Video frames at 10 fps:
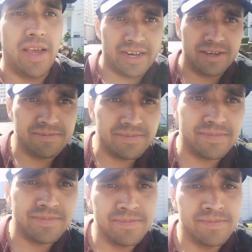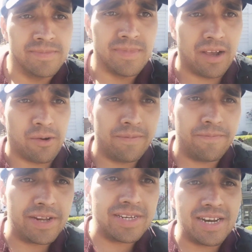And I couldn't
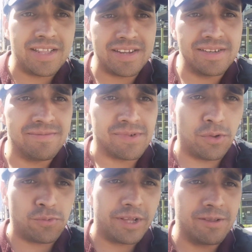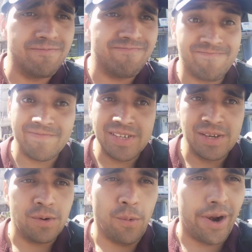find anything. Goodwill.
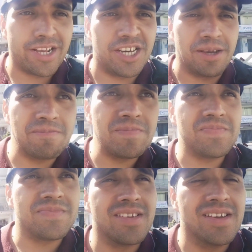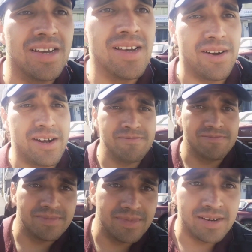What a shame. Alright,
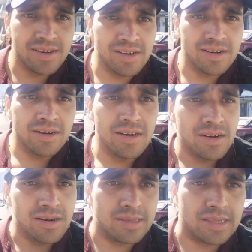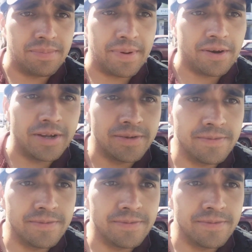let's keep it going.